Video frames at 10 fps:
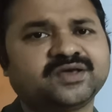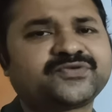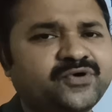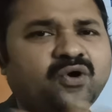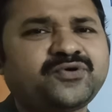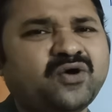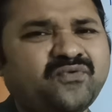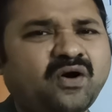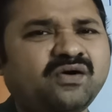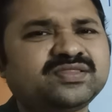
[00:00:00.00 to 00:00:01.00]
So out
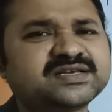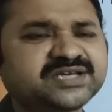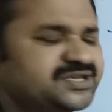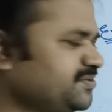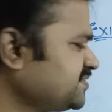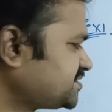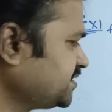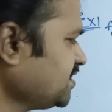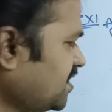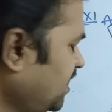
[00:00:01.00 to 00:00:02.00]
of all the
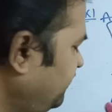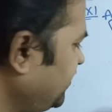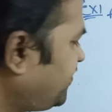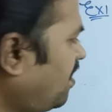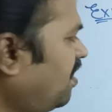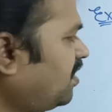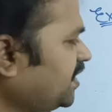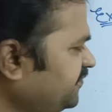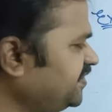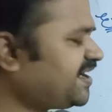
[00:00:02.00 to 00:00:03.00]
circuits, if we
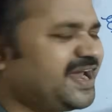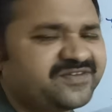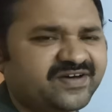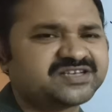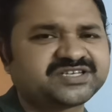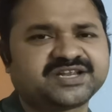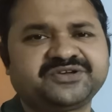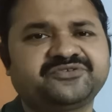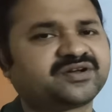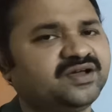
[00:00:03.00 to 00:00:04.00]
write one
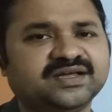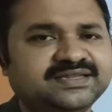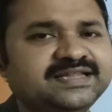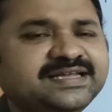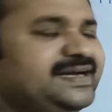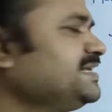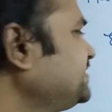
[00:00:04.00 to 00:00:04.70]
circuit, then that